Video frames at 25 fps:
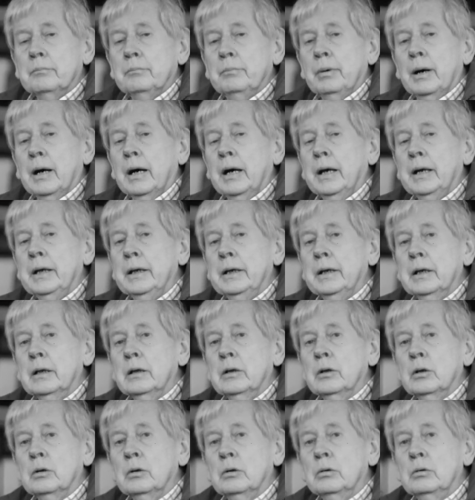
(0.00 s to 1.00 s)
By a
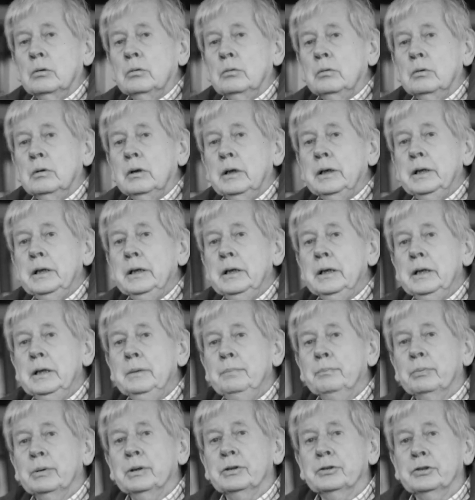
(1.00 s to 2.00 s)
lonely
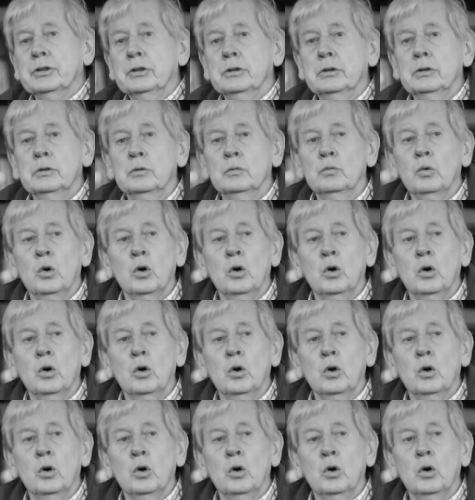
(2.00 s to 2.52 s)
prison